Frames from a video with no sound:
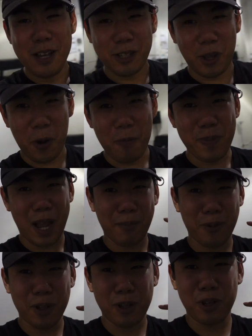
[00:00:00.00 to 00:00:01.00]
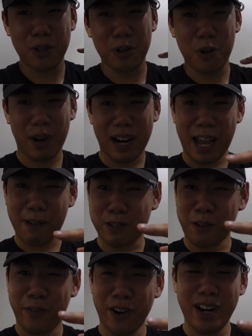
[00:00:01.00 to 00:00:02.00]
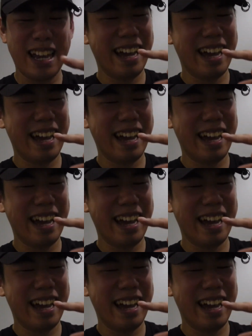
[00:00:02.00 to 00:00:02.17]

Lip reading: So I'm going to show you what I have so far.